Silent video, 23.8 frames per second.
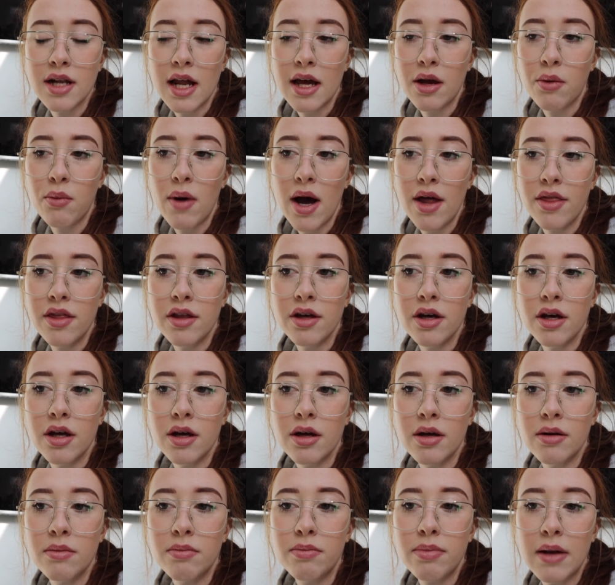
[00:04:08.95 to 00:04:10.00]
like where
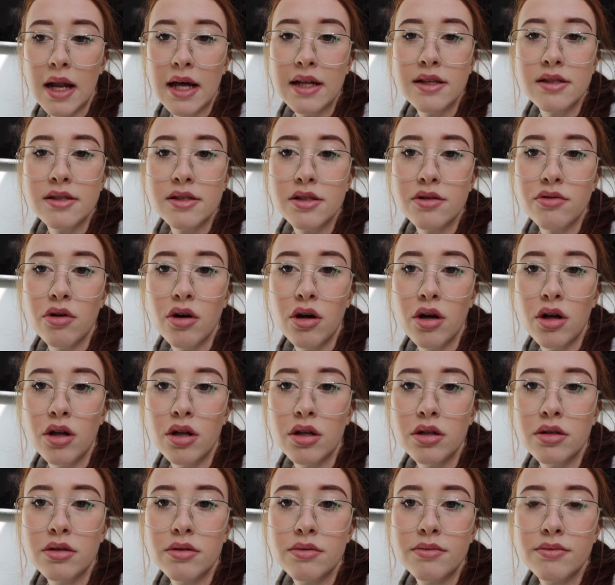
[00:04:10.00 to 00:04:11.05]
the plants are
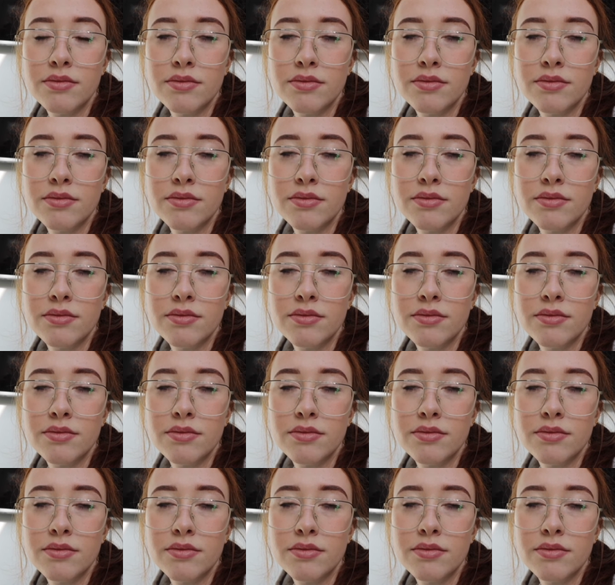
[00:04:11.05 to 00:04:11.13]
all